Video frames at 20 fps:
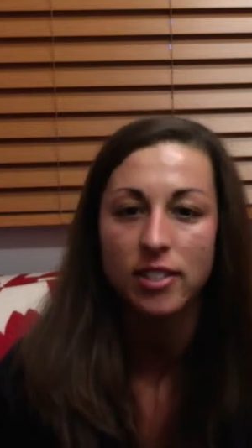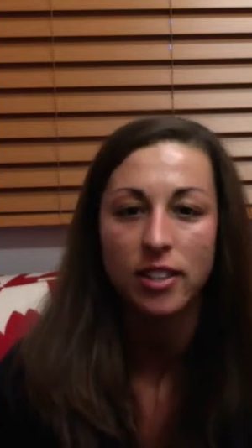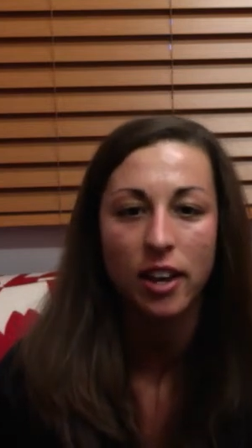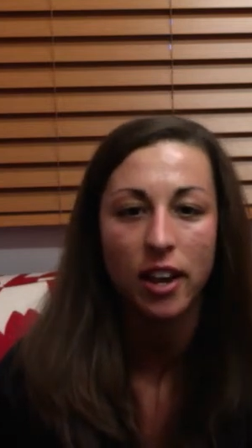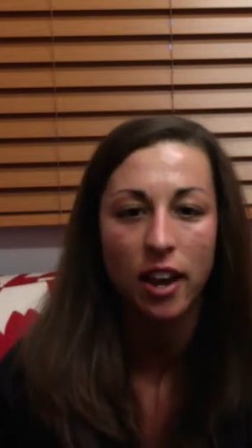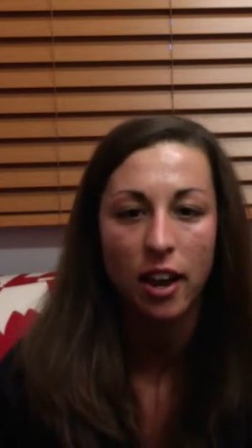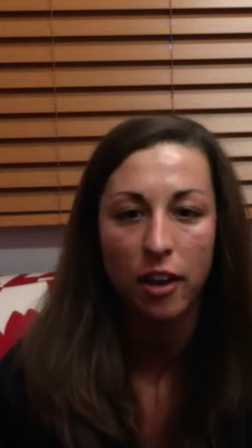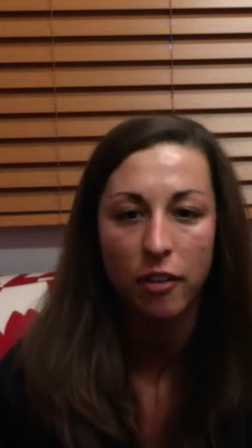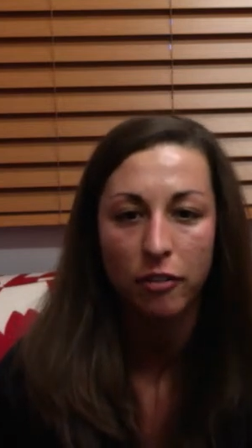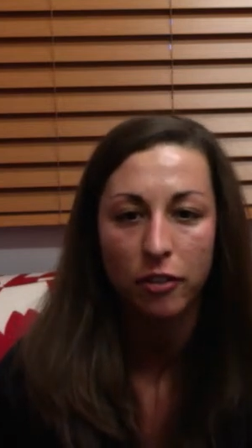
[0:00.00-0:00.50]
I
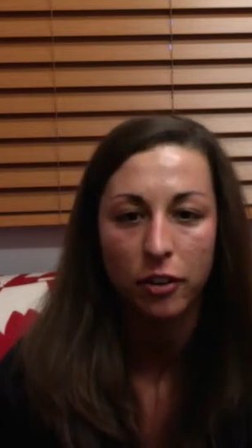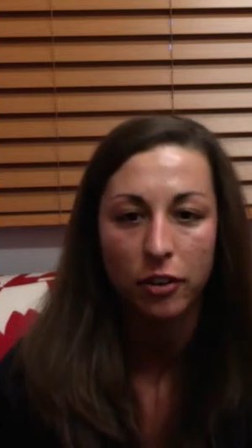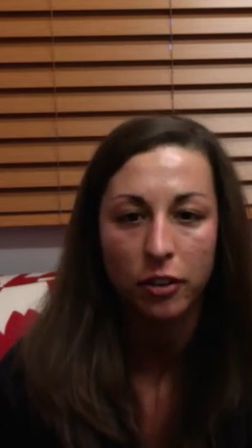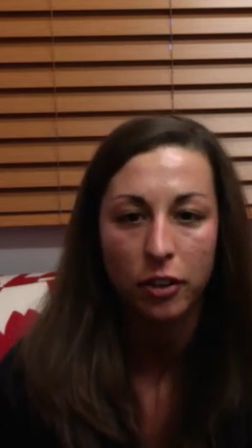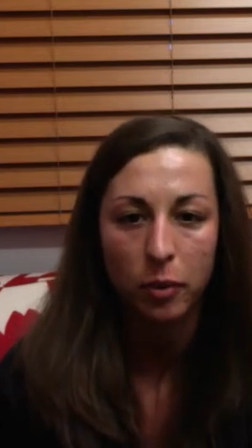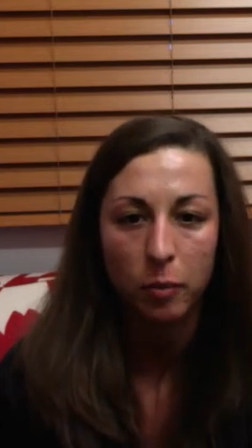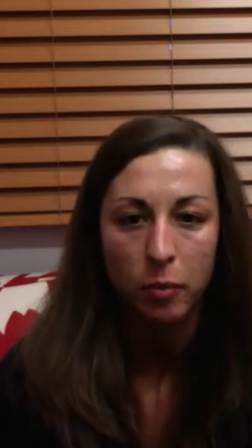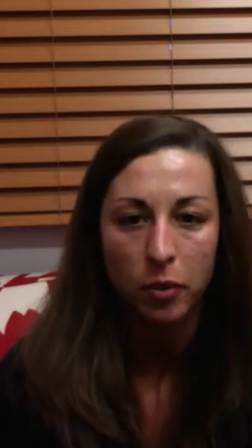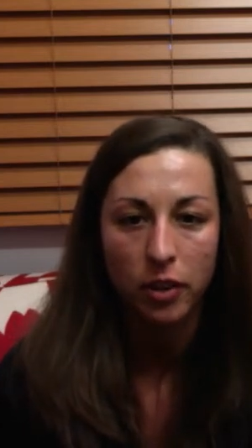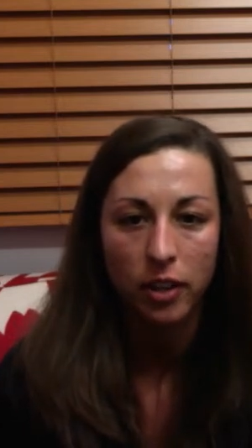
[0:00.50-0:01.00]
have
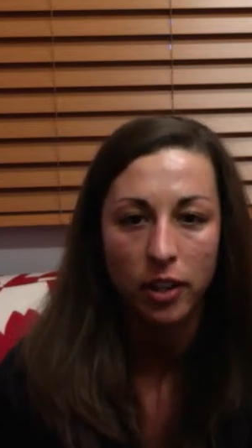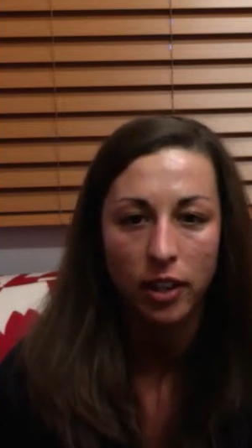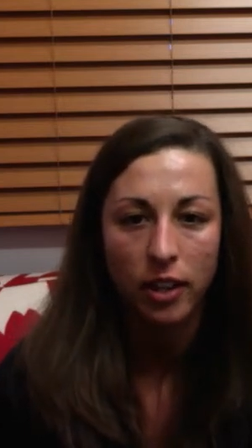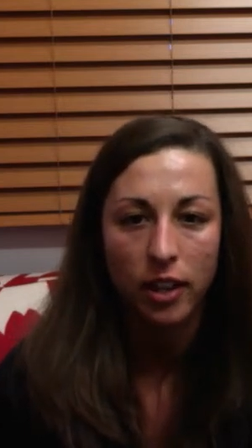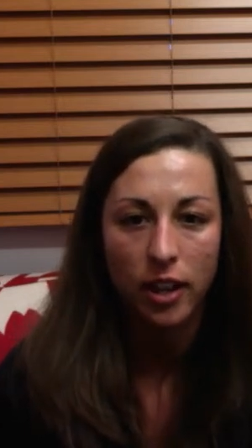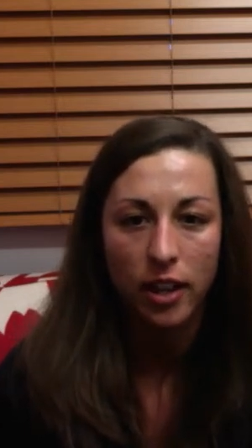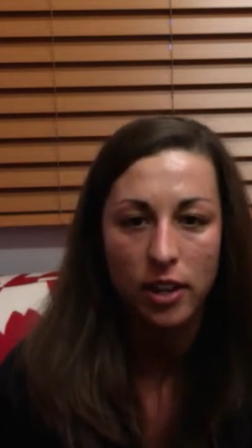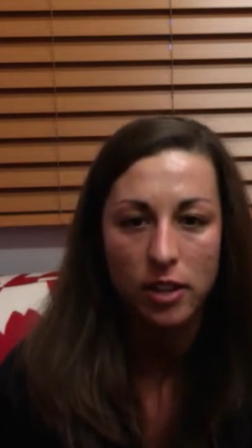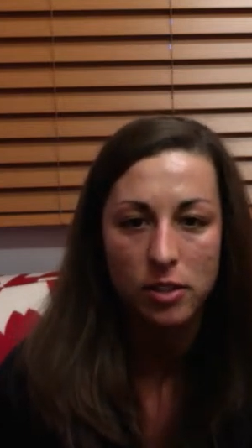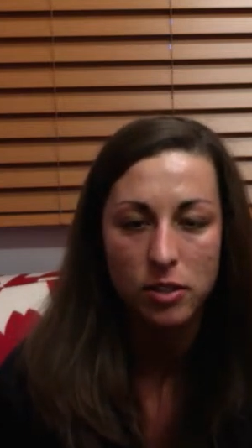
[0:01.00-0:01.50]
early morning
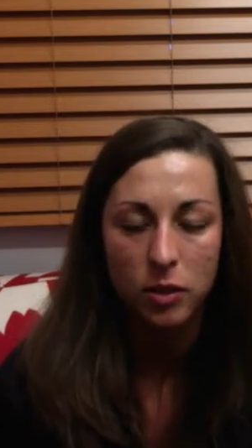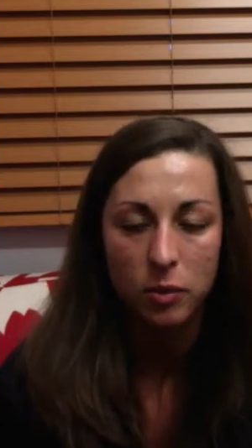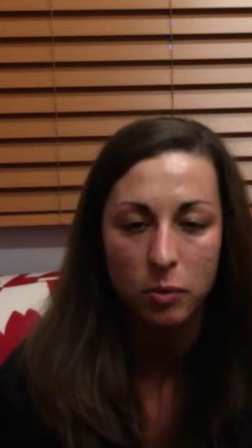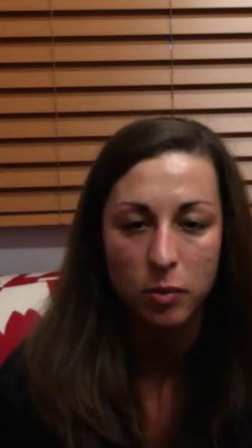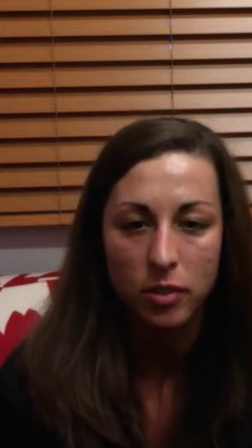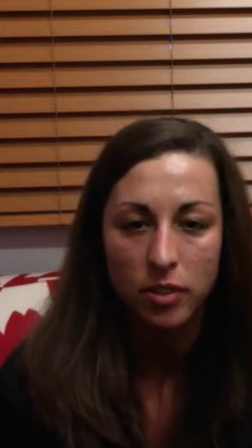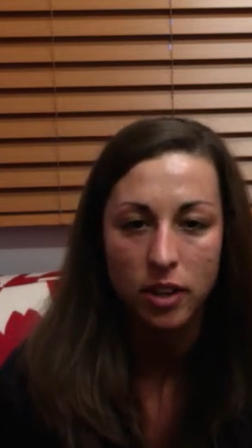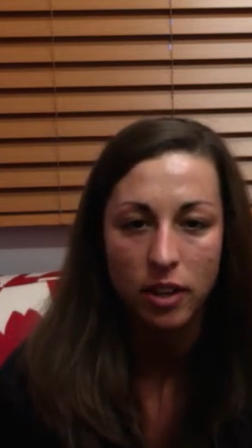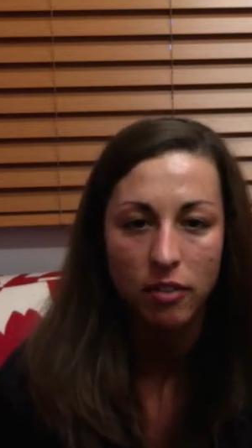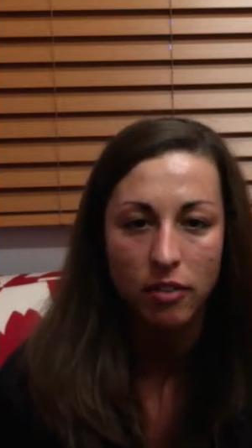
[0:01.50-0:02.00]
clients
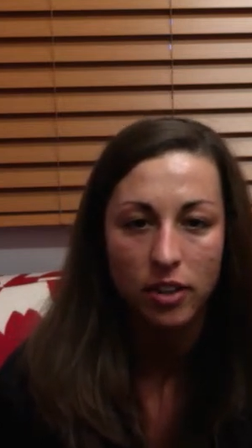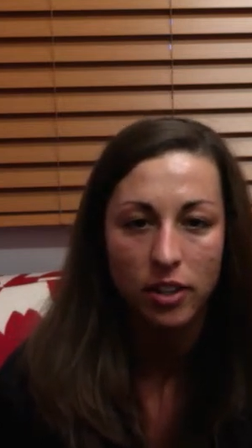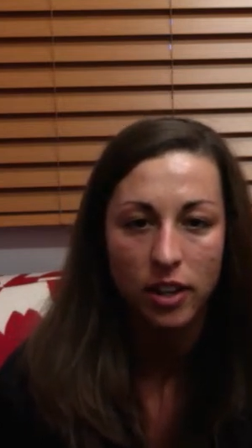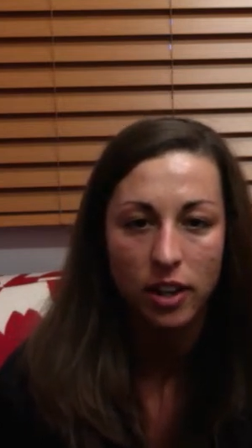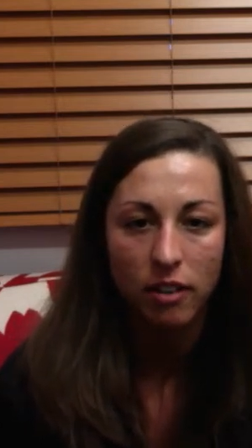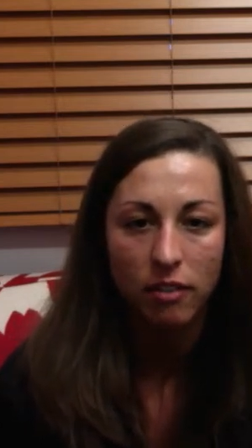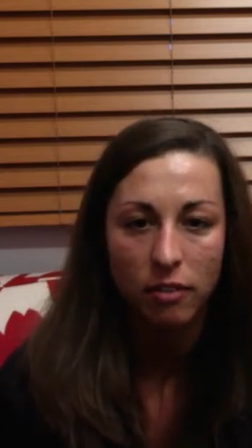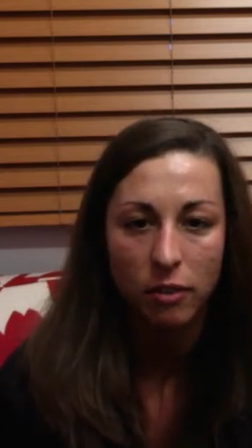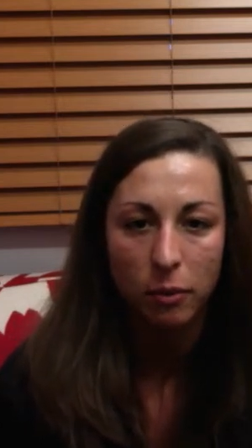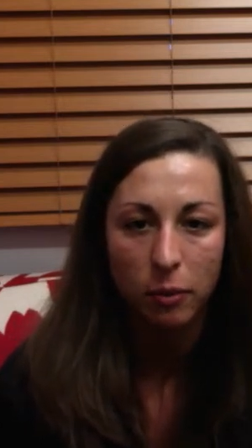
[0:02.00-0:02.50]
almost every
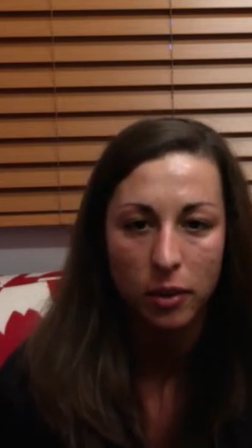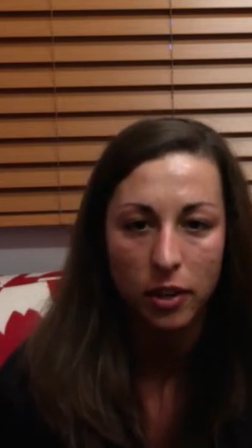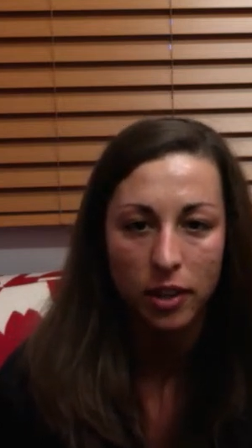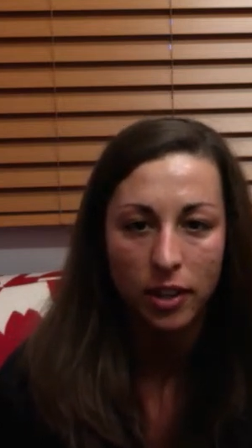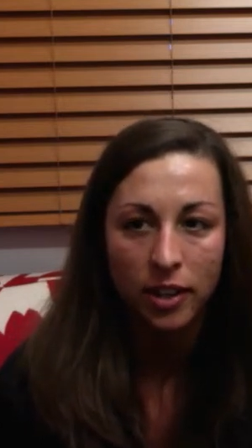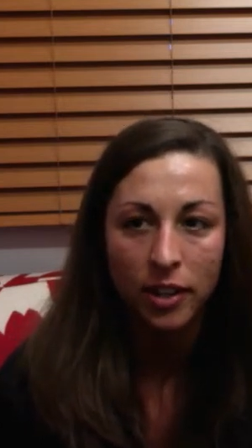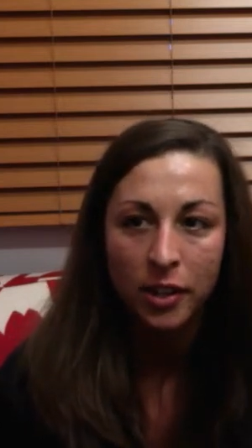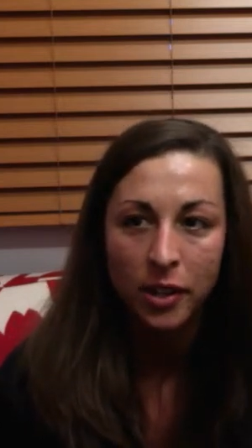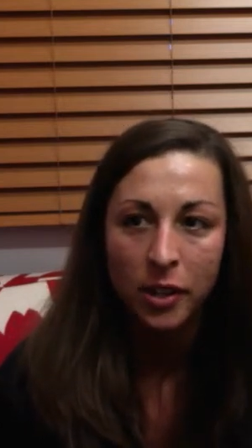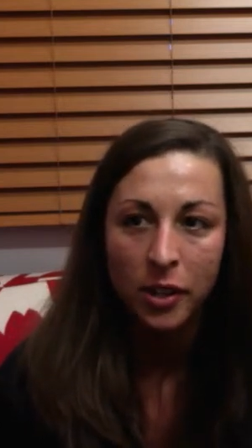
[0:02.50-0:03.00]
day of the
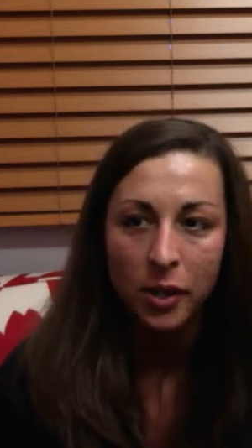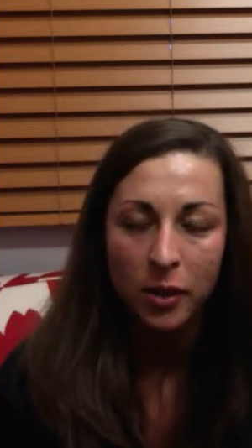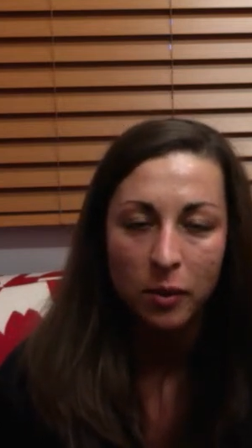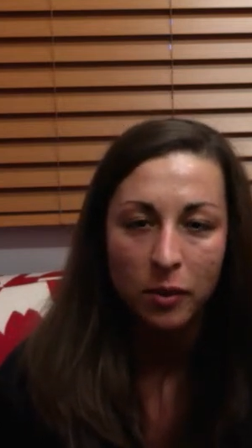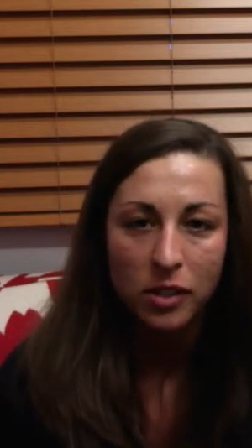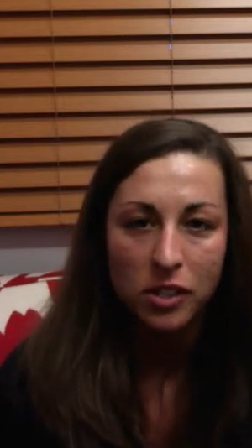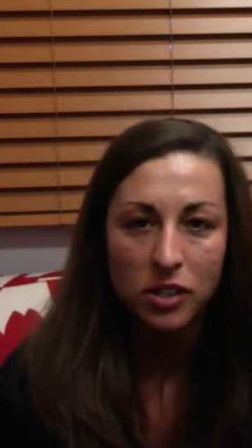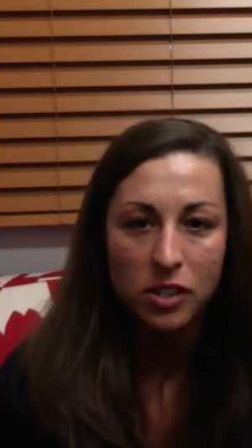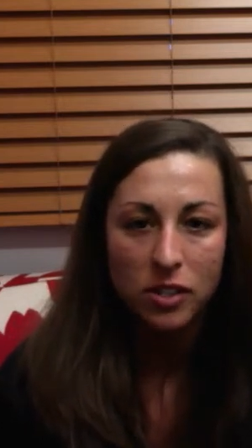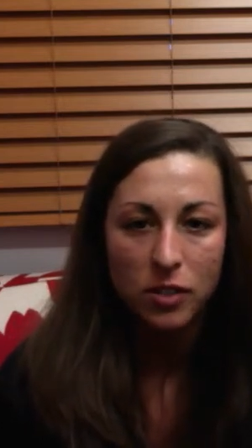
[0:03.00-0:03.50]
week,
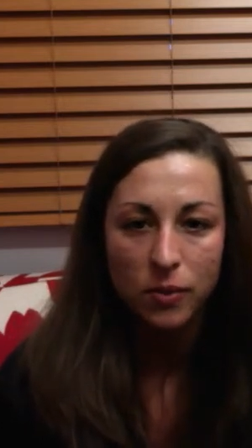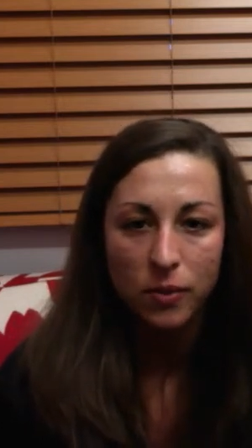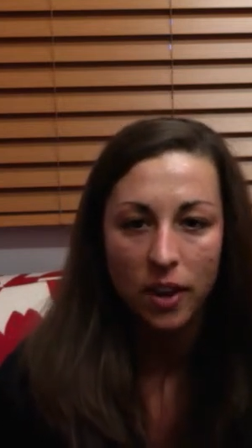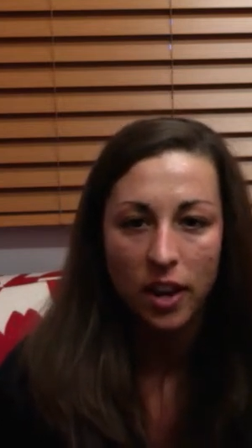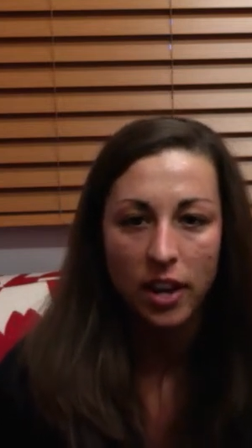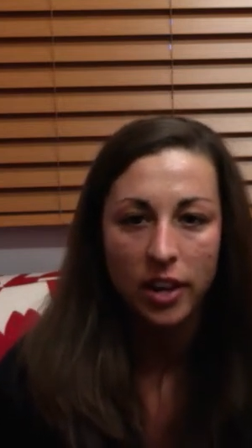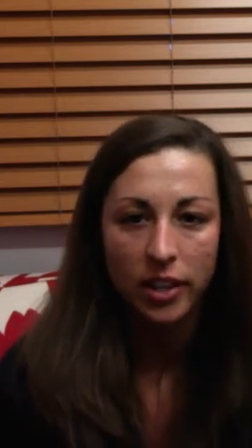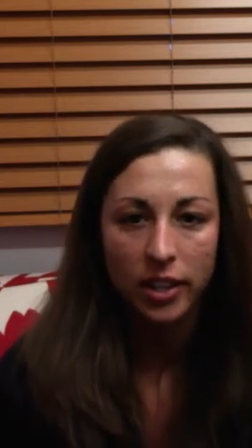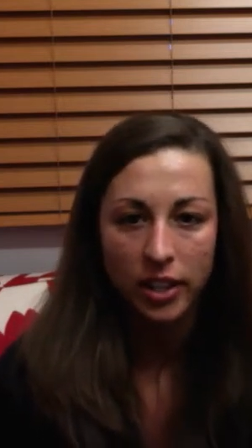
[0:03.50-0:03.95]
which is fine.